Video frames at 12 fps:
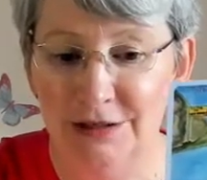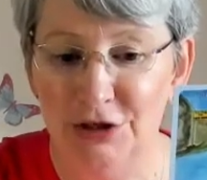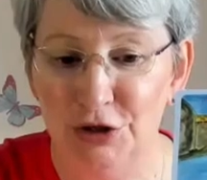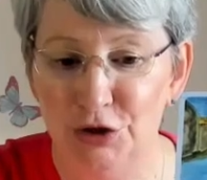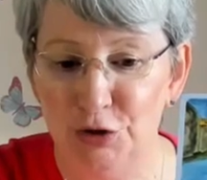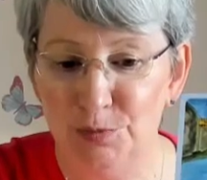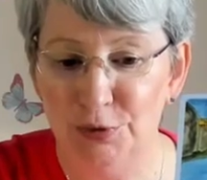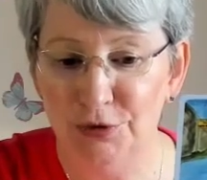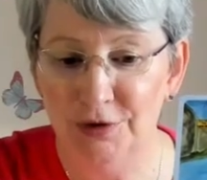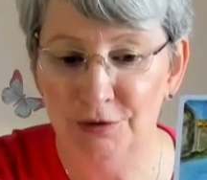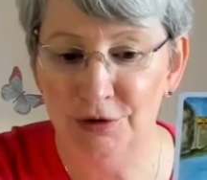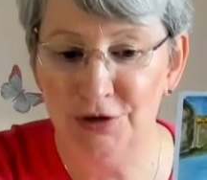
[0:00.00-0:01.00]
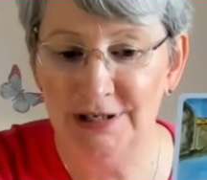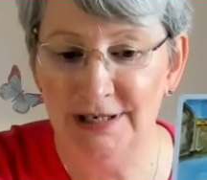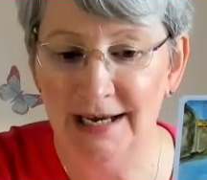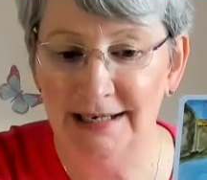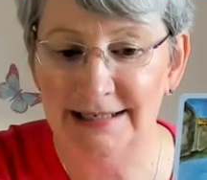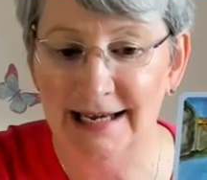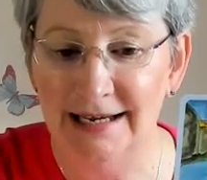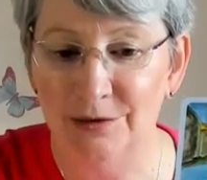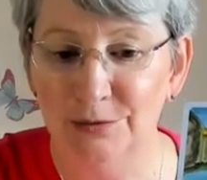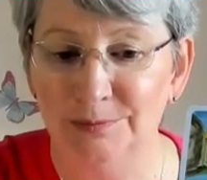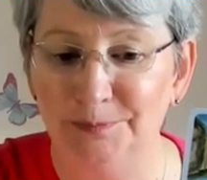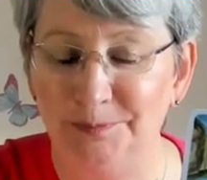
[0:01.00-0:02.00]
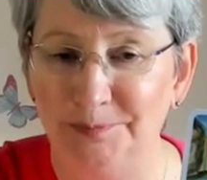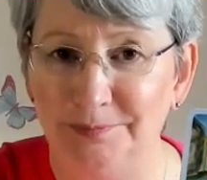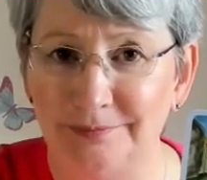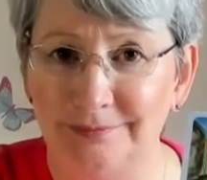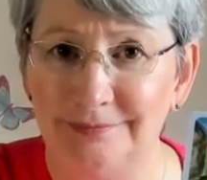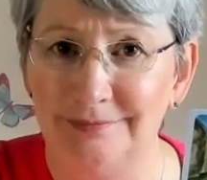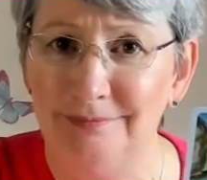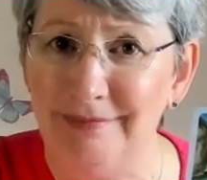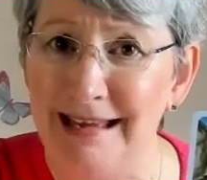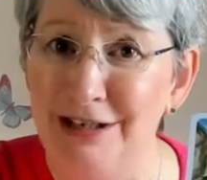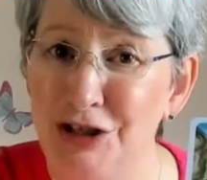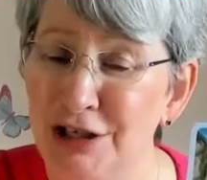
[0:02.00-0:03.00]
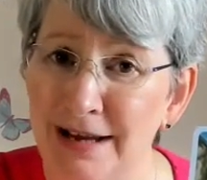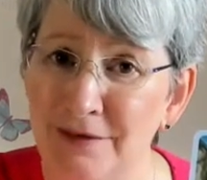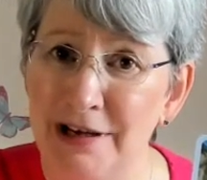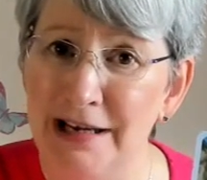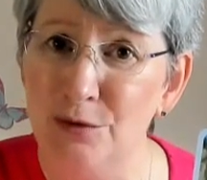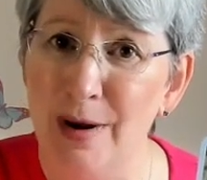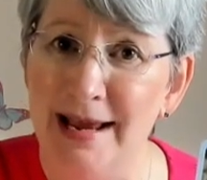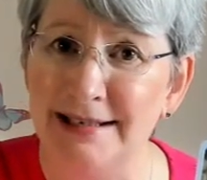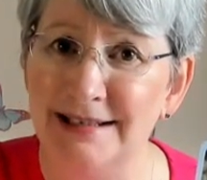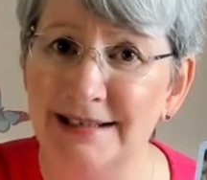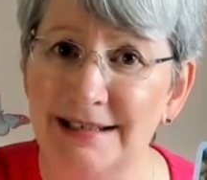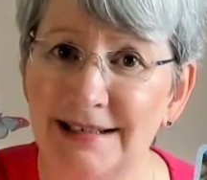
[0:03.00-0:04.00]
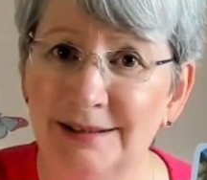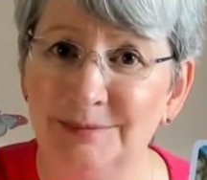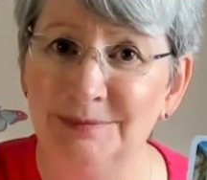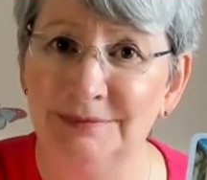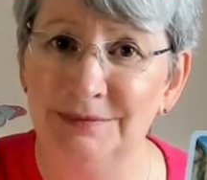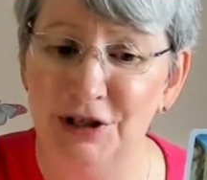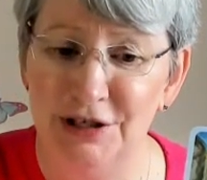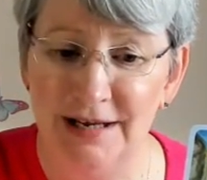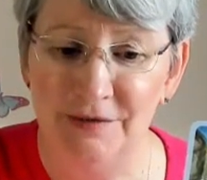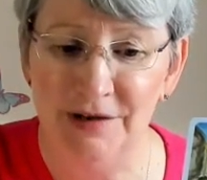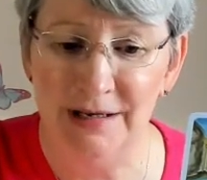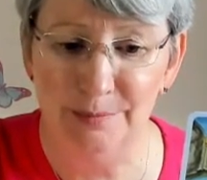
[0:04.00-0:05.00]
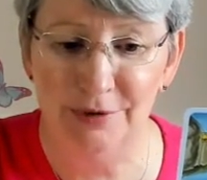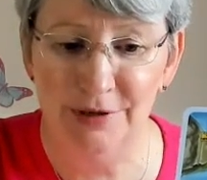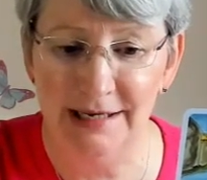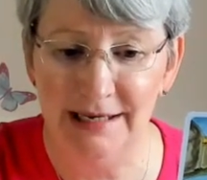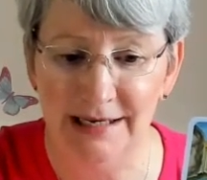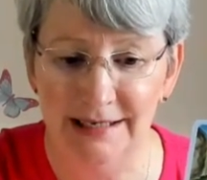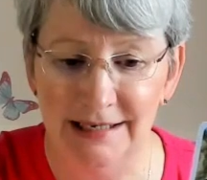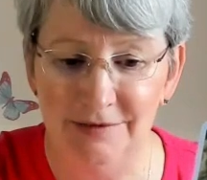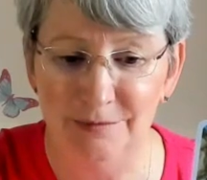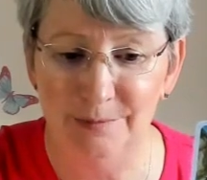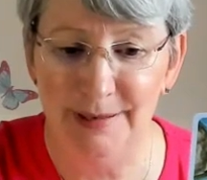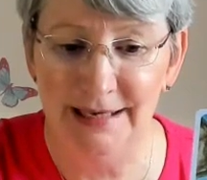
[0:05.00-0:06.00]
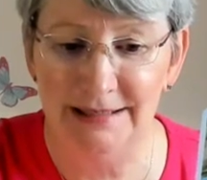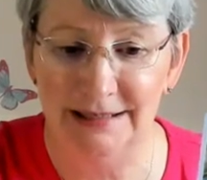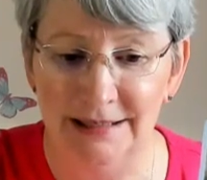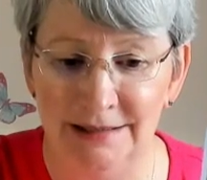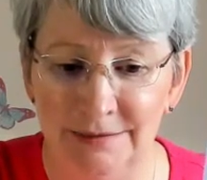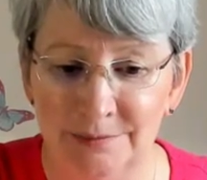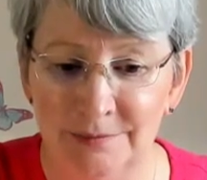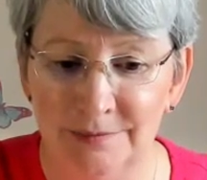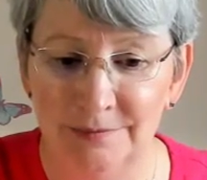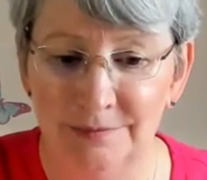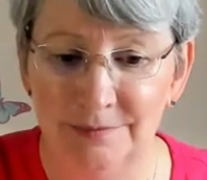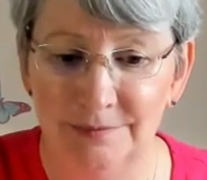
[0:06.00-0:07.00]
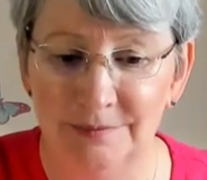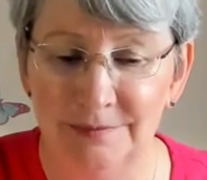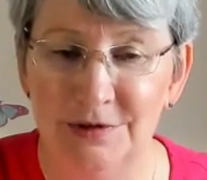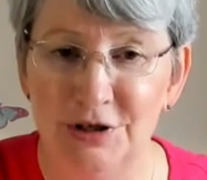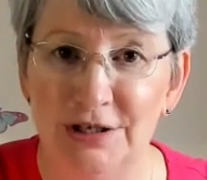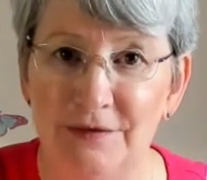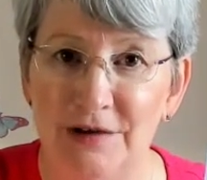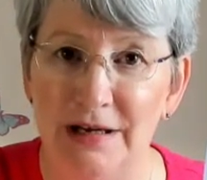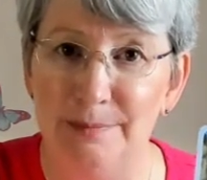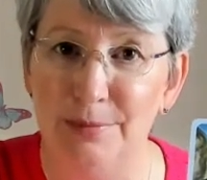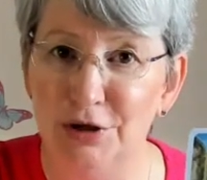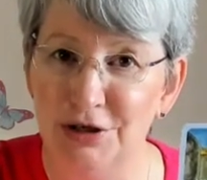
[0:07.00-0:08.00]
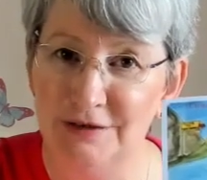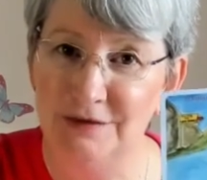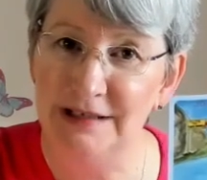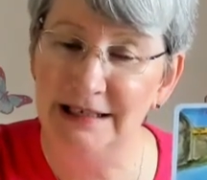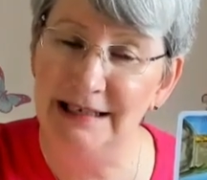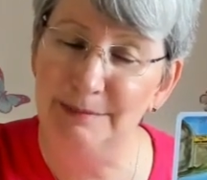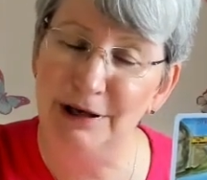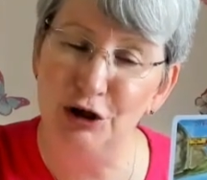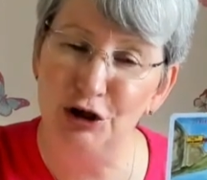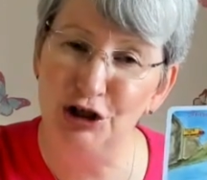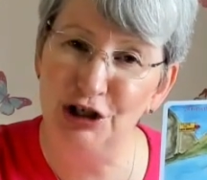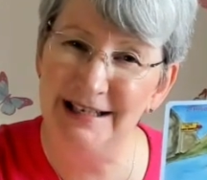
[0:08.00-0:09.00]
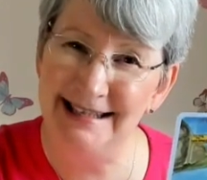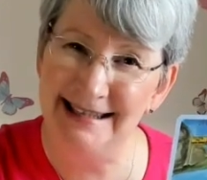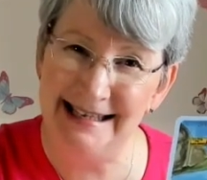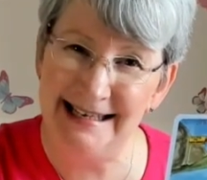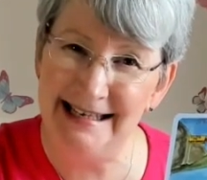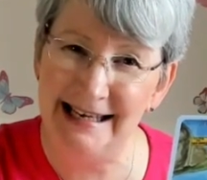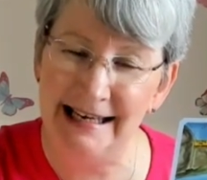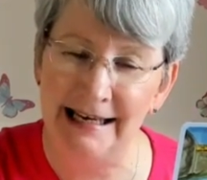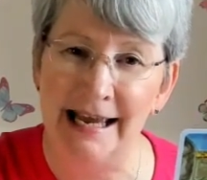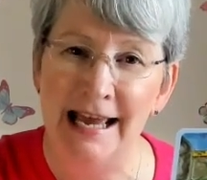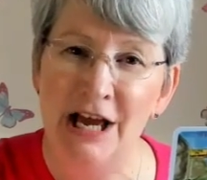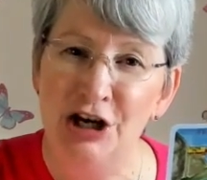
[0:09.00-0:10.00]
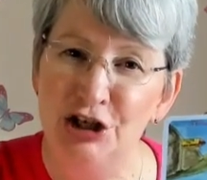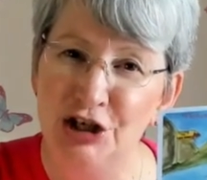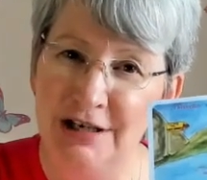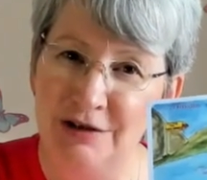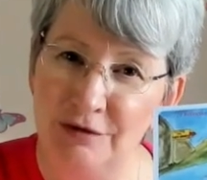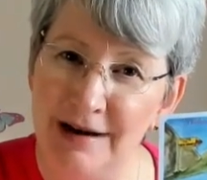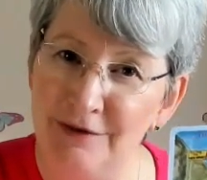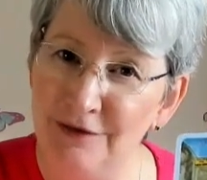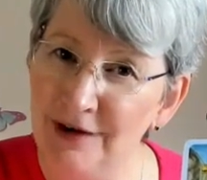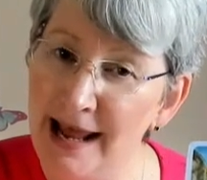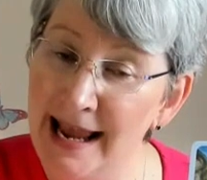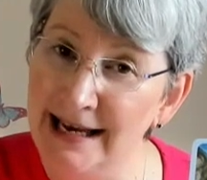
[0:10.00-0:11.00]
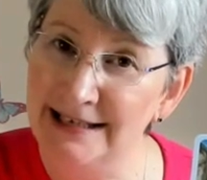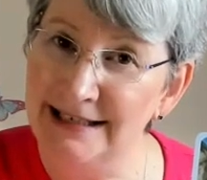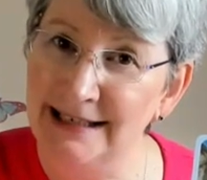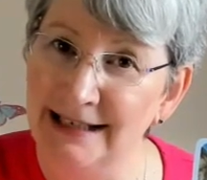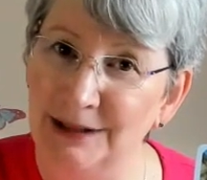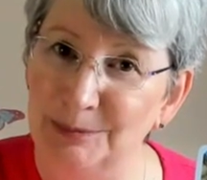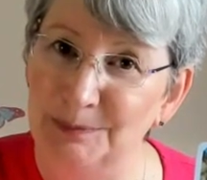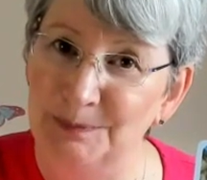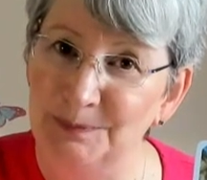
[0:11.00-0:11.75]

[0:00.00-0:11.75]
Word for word: She just put the rucksack down and she's having a rest. She's having a break. And even better, she's having a pot of tea because she's thinking, she's reflecting.